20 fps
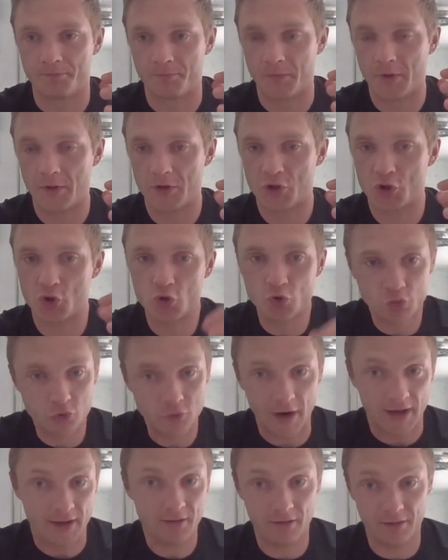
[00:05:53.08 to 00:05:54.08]

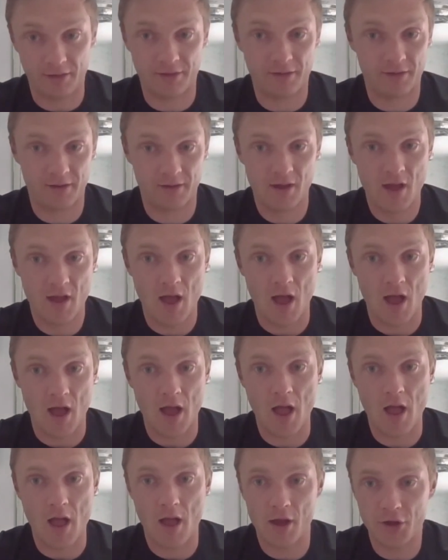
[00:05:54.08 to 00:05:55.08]
strength,
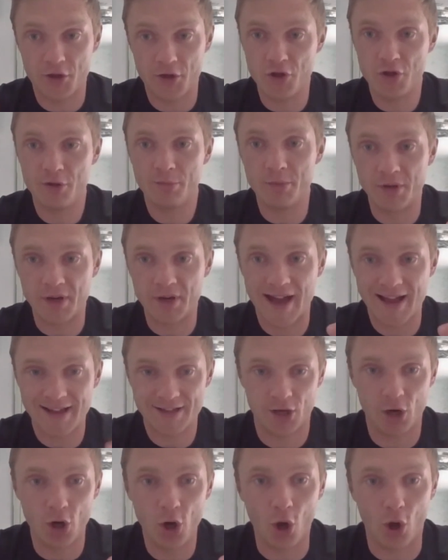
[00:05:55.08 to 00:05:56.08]
a human has
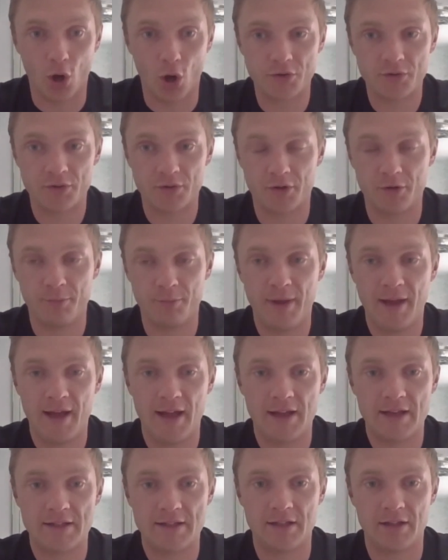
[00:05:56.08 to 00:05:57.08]
a lot
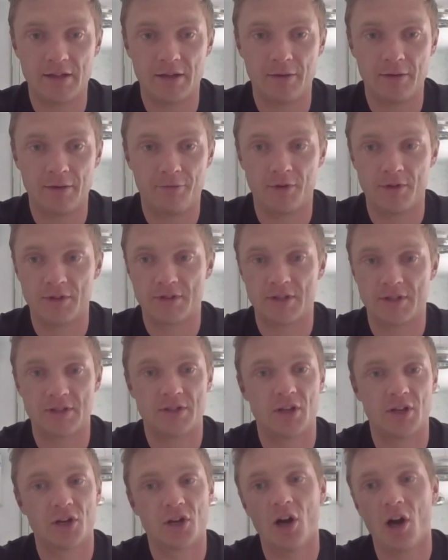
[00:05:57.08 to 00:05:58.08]
compared to, for instance,
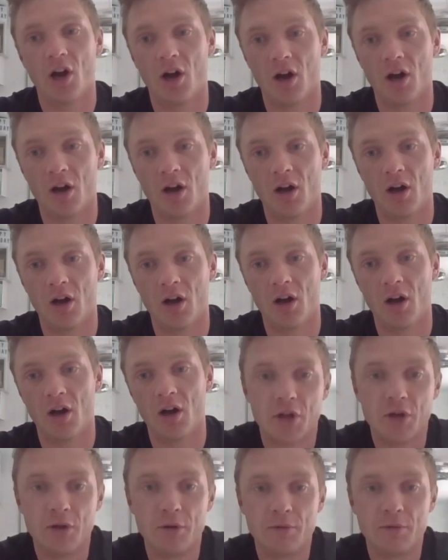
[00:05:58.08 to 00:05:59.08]
a car.
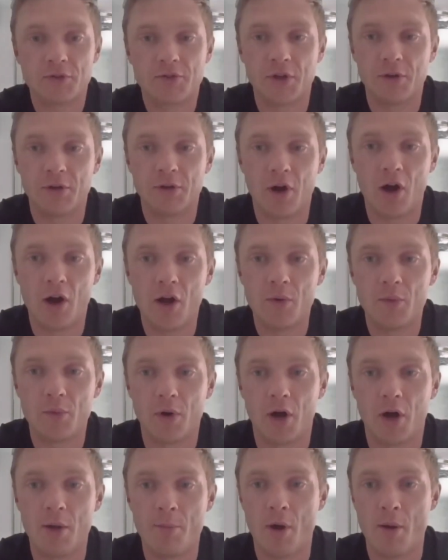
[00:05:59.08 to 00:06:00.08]
So
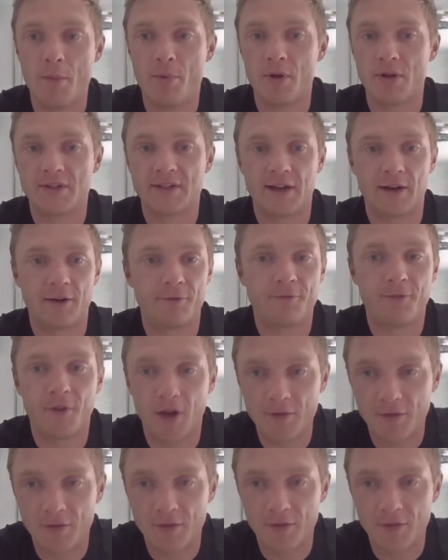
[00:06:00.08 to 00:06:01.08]
I might put out
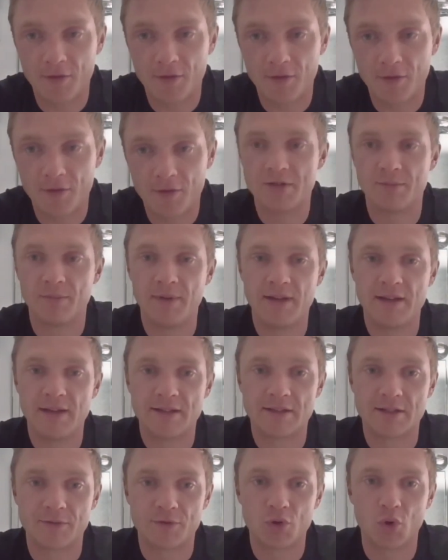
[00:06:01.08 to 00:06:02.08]
500 Newton
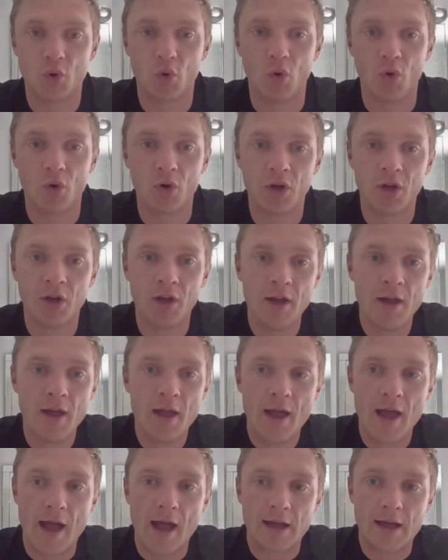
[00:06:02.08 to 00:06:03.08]
meters of torque.
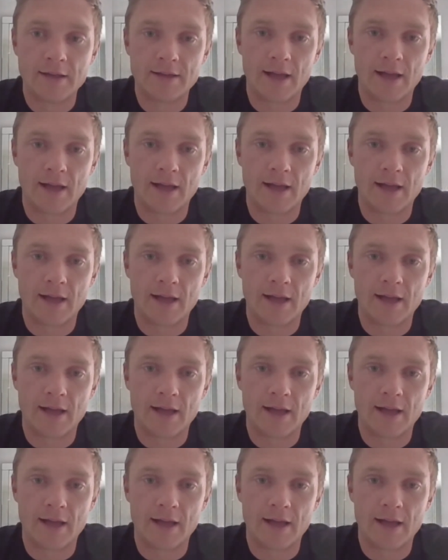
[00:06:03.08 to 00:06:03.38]
And